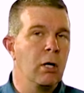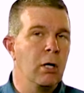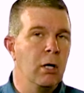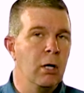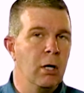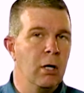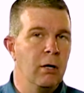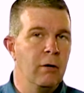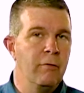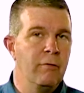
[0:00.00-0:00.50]

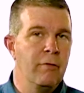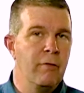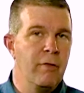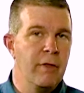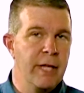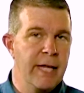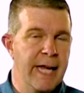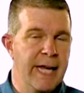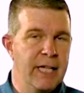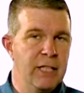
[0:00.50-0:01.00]
of
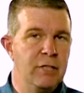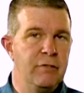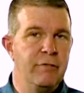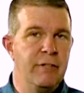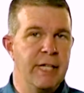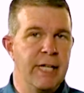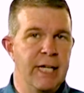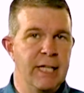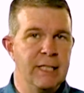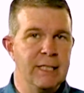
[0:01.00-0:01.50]
the
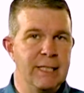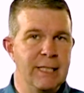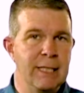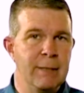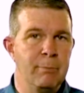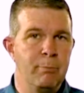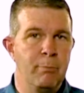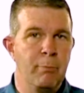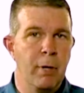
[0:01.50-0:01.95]
HVAC